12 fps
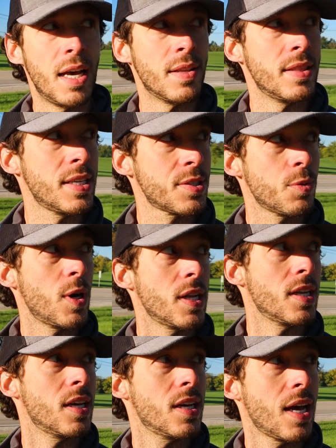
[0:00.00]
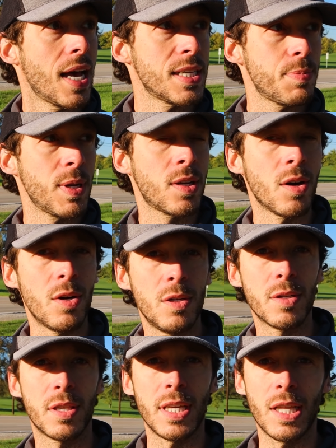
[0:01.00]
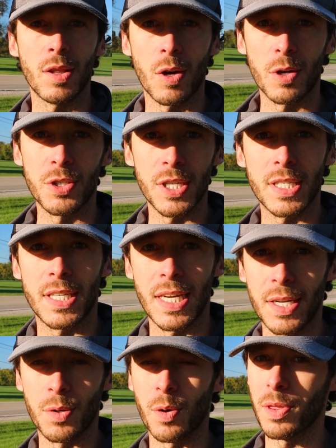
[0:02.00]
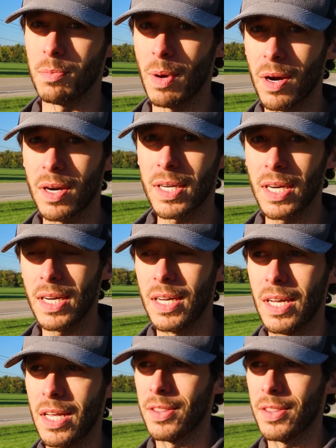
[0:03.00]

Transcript: And then this one has been called the largest in North America,